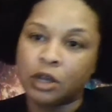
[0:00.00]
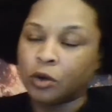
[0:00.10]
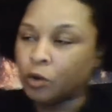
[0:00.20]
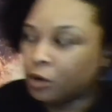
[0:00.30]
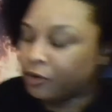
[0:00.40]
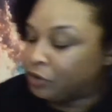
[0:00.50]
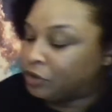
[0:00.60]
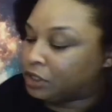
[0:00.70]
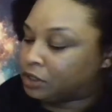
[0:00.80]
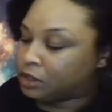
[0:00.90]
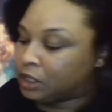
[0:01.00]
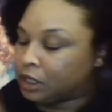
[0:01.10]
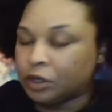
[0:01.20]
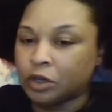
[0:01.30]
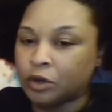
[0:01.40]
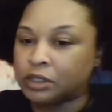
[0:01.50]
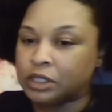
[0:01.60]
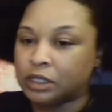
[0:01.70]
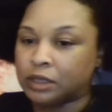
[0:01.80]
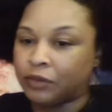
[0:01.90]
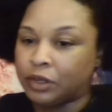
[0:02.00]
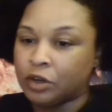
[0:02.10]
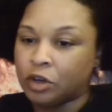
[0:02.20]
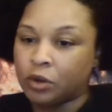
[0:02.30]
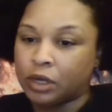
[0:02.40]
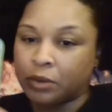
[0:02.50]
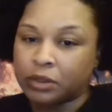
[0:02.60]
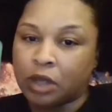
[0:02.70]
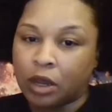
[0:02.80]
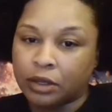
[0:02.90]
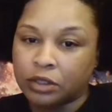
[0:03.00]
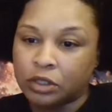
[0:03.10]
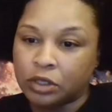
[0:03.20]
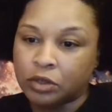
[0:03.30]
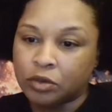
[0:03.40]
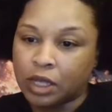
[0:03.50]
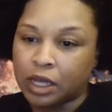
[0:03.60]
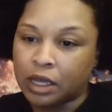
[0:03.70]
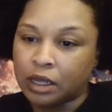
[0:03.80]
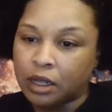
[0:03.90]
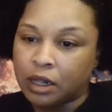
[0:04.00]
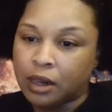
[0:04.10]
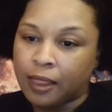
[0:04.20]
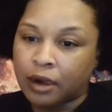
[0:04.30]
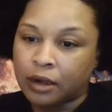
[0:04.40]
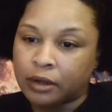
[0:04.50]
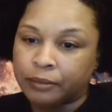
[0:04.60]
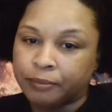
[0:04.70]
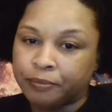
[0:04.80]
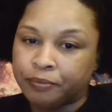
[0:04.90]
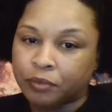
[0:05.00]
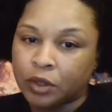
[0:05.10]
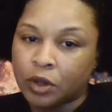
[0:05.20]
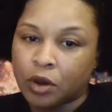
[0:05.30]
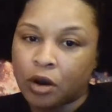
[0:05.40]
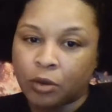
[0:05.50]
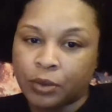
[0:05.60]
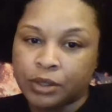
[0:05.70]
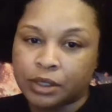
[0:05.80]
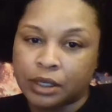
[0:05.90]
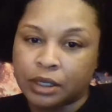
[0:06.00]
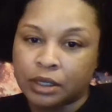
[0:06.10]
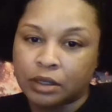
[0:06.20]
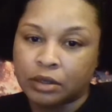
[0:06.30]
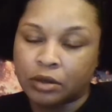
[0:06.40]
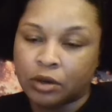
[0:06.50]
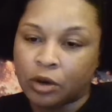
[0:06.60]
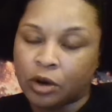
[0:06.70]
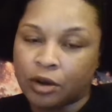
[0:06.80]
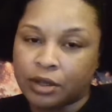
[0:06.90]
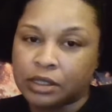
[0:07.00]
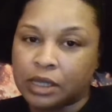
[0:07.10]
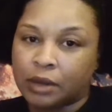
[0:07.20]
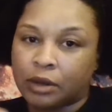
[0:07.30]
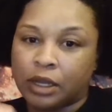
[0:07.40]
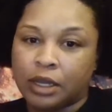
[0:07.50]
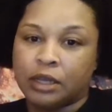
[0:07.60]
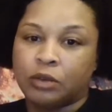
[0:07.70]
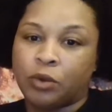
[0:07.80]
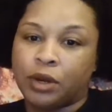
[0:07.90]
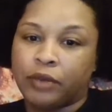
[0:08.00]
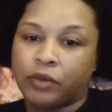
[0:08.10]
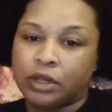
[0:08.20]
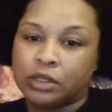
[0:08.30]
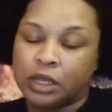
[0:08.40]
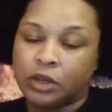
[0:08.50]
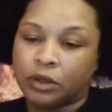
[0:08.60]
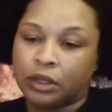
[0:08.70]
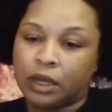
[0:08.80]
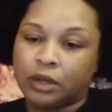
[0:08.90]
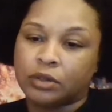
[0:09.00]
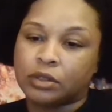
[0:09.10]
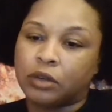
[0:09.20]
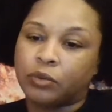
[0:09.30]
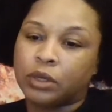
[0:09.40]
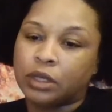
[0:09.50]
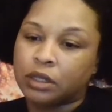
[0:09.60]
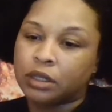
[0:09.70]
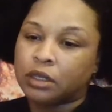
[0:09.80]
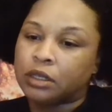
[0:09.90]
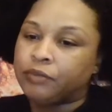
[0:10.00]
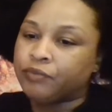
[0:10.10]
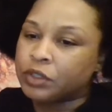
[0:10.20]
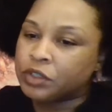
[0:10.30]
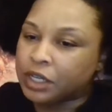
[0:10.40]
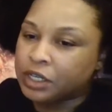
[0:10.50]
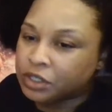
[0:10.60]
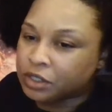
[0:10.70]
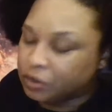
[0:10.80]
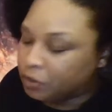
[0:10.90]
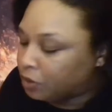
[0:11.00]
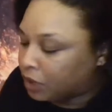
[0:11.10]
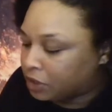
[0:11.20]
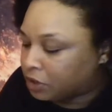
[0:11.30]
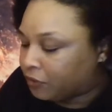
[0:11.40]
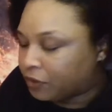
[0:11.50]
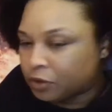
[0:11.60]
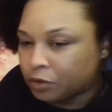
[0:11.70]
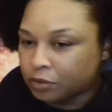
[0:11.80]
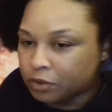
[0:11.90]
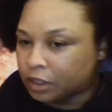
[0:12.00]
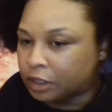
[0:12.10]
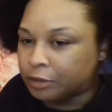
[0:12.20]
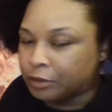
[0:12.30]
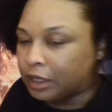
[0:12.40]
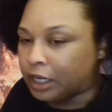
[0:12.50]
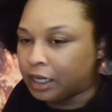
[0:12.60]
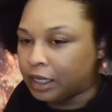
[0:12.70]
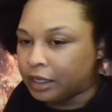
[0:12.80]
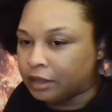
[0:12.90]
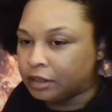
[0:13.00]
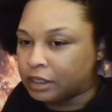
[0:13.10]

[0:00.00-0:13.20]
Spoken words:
Or if you just, instinctively know when I was talking to you that your heart wasn't in, or heart is not in whatever it is that you're aligning yourself with. Jasia, who got your phone? Nalele?